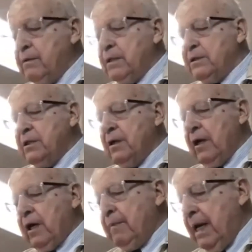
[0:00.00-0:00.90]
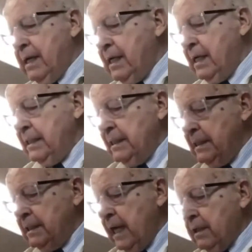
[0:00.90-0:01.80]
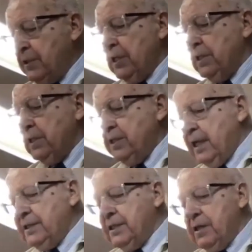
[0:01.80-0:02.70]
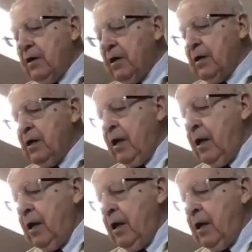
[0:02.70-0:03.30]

We're talking about how Jesus does it all.